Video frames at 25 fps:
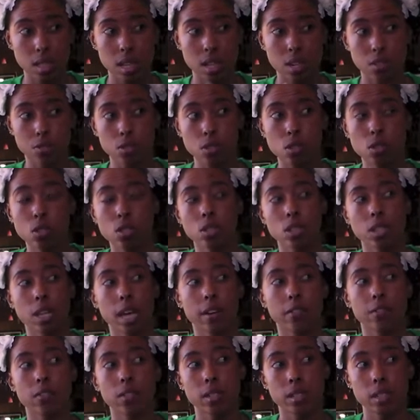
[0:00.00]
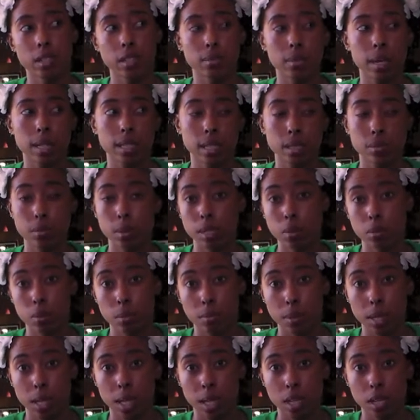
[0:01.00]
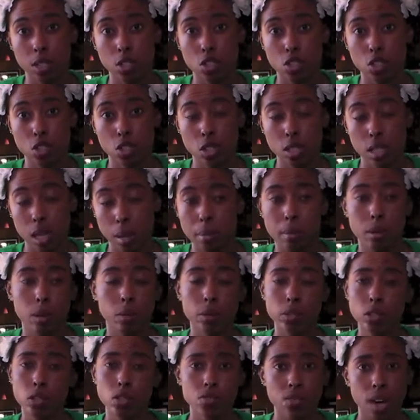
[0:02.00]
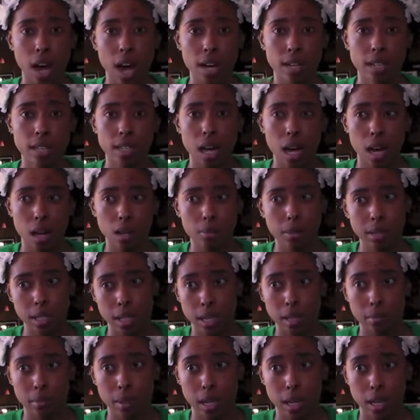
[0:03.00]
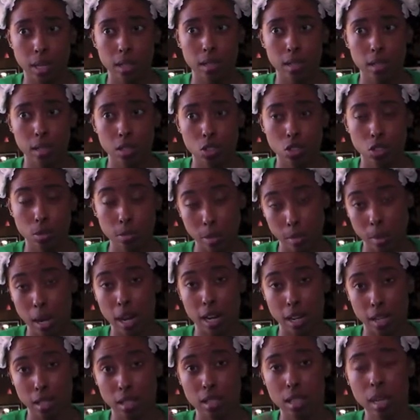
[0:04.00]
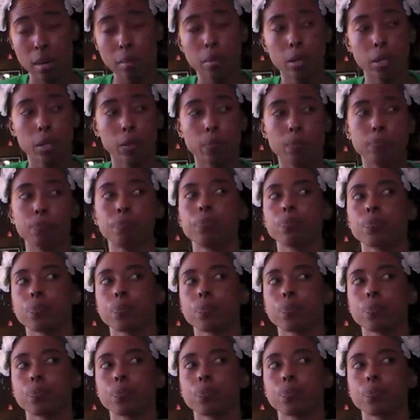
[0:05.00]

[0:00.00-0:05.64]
intervals, like for instance, my six months would be December, which is fine. I'll be cutting my hair, trimming my hair in December.